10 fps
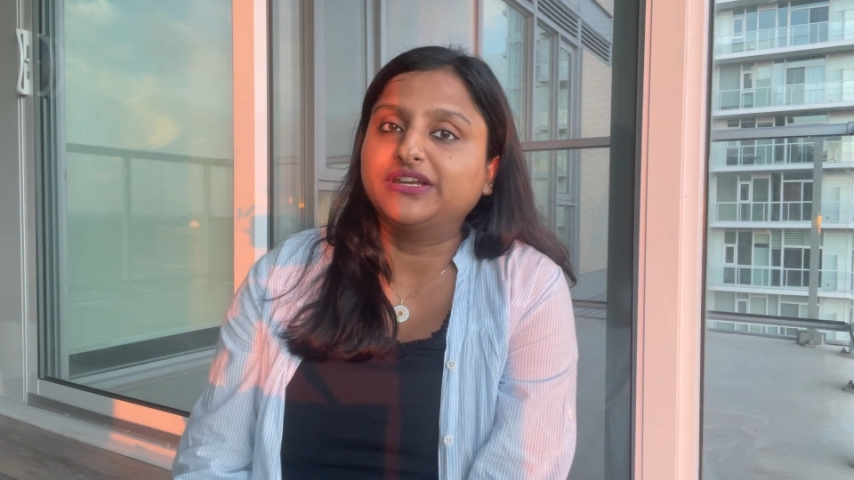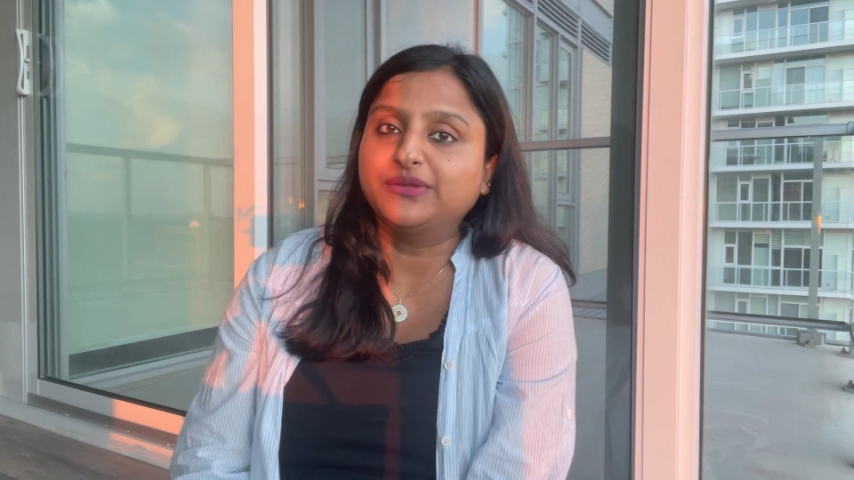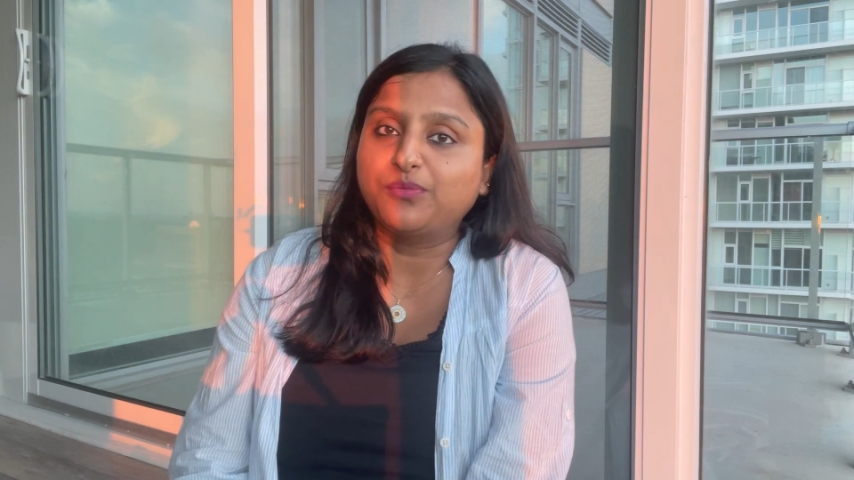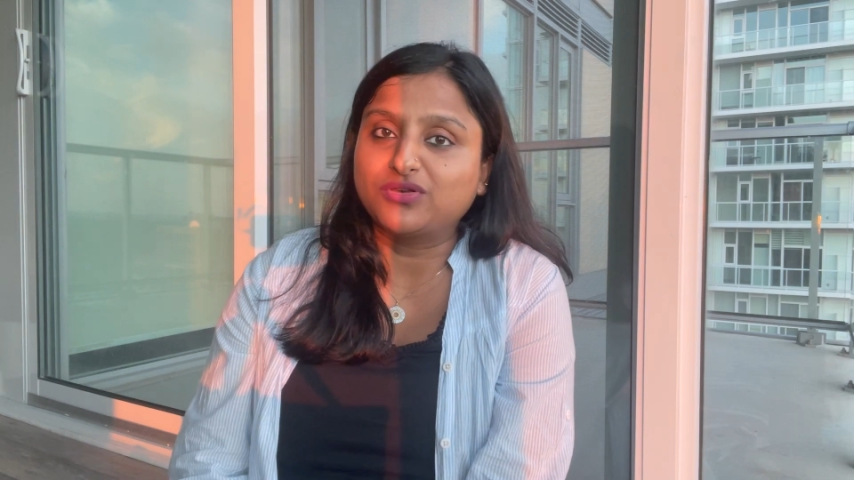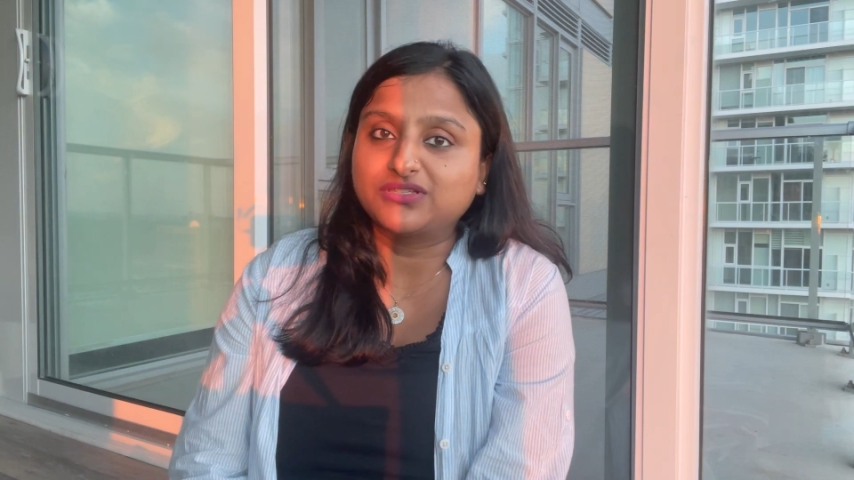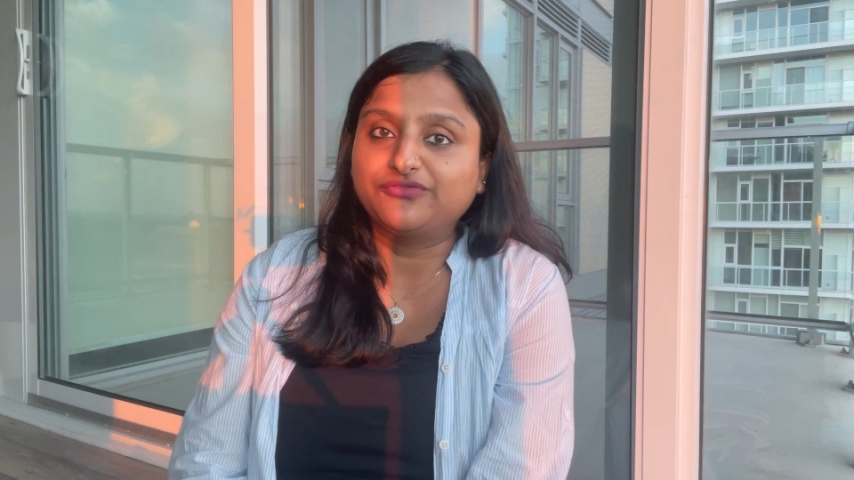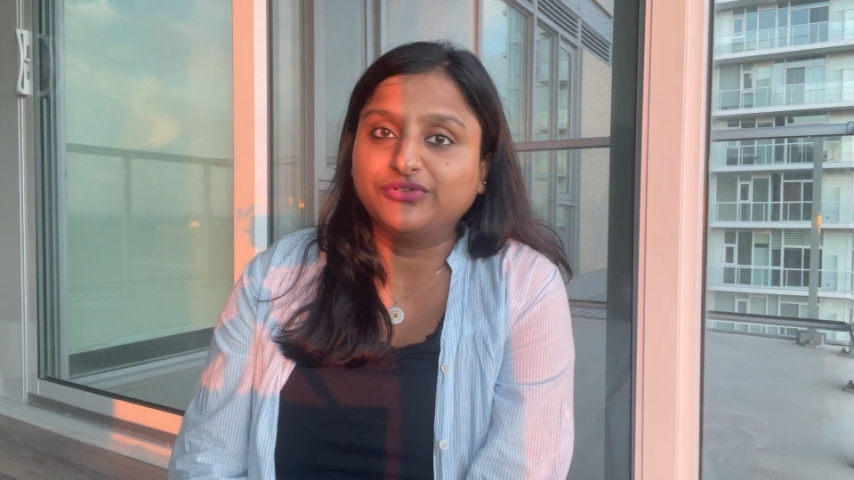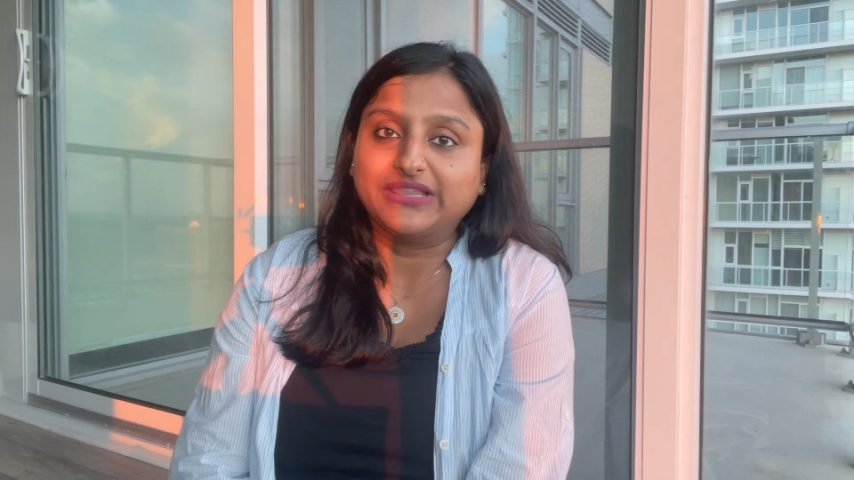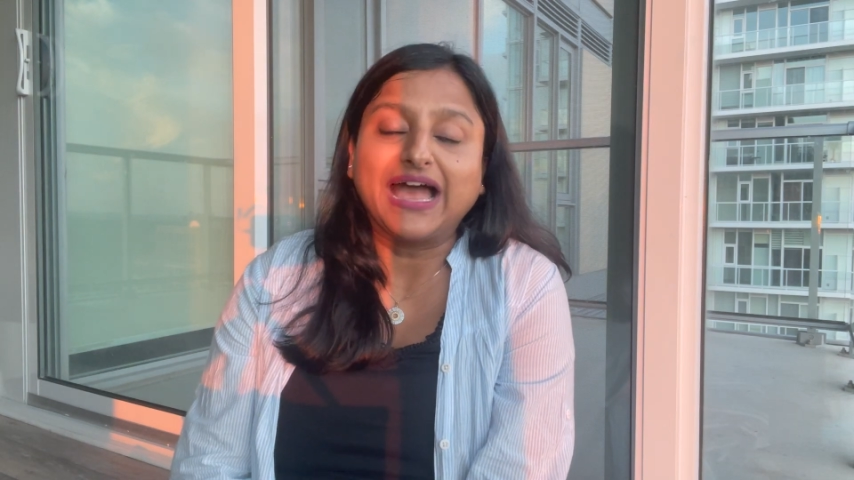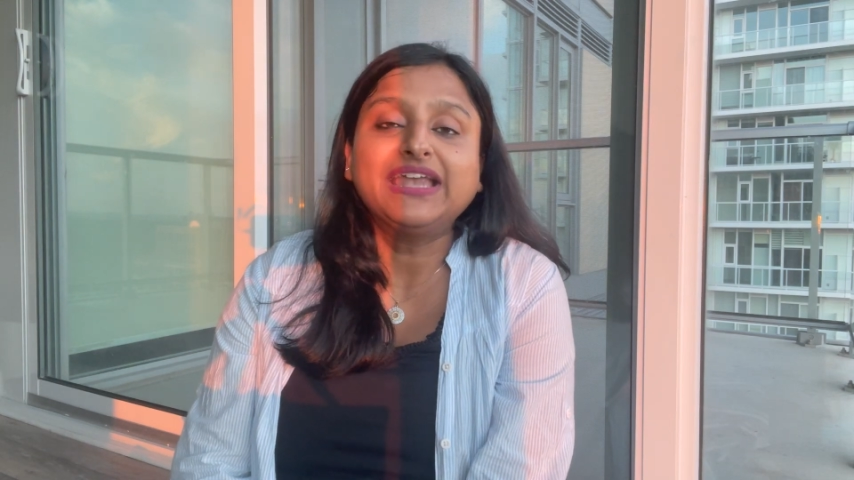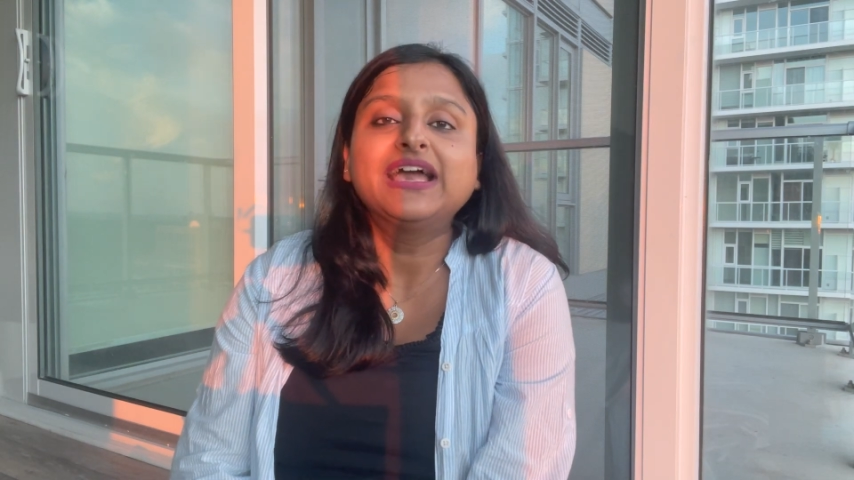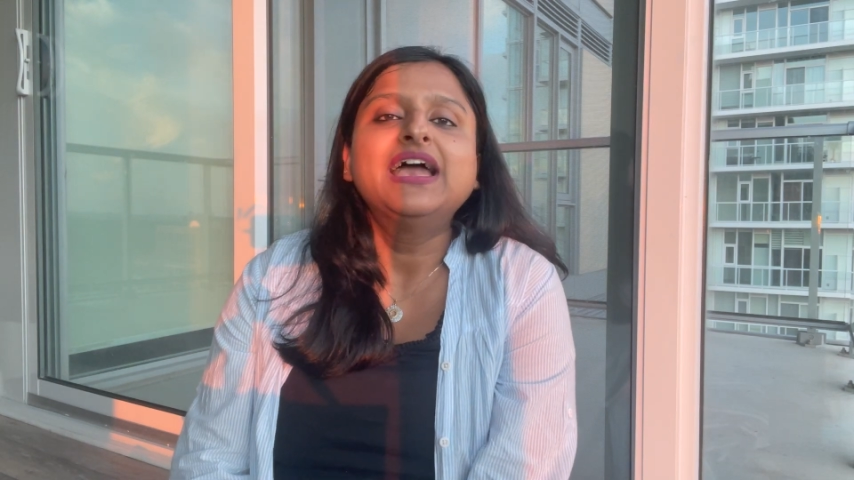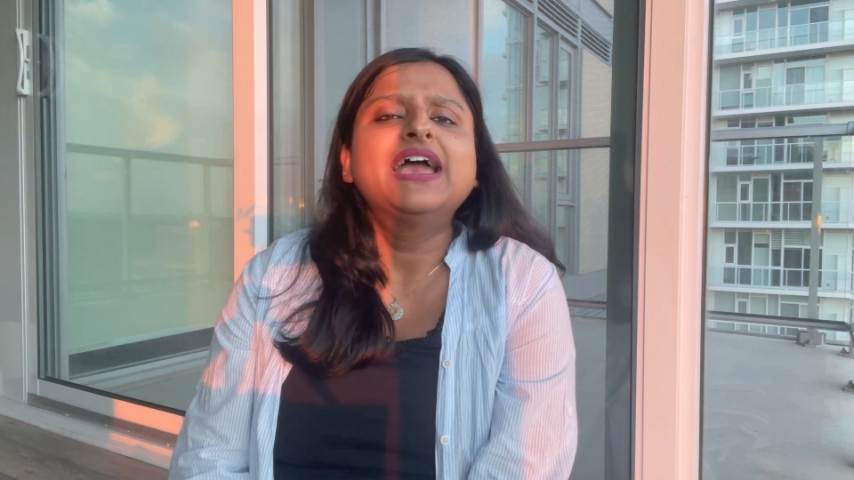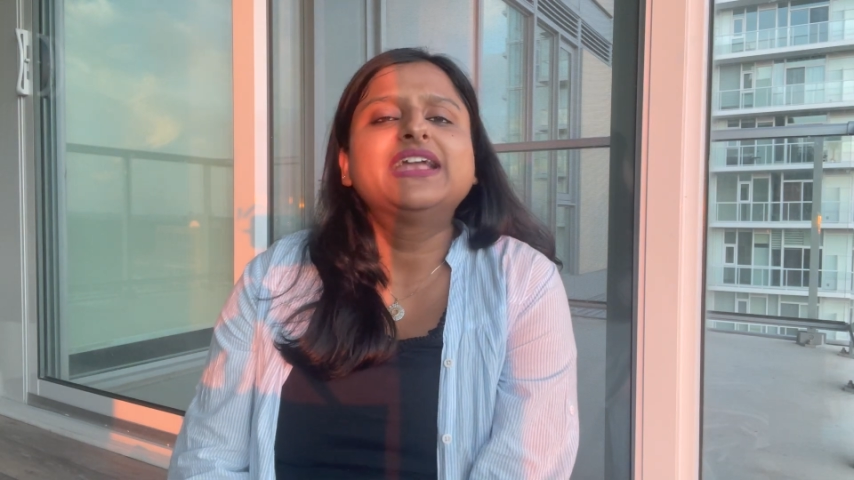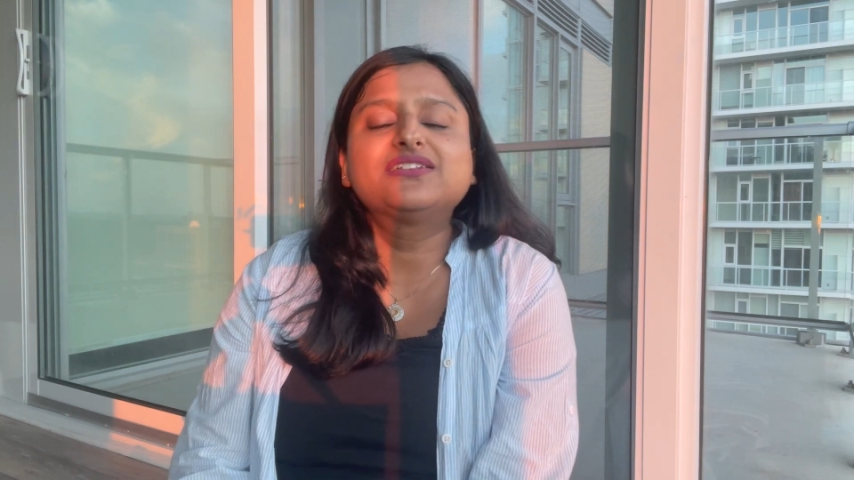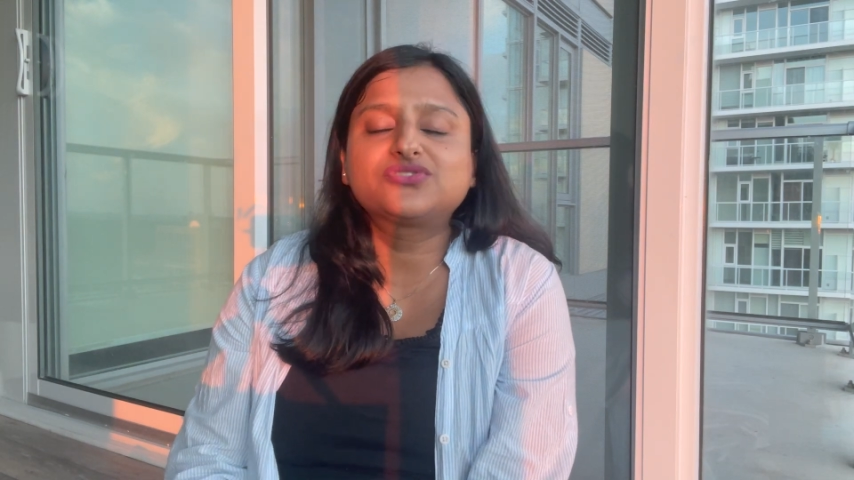deposit for that. It is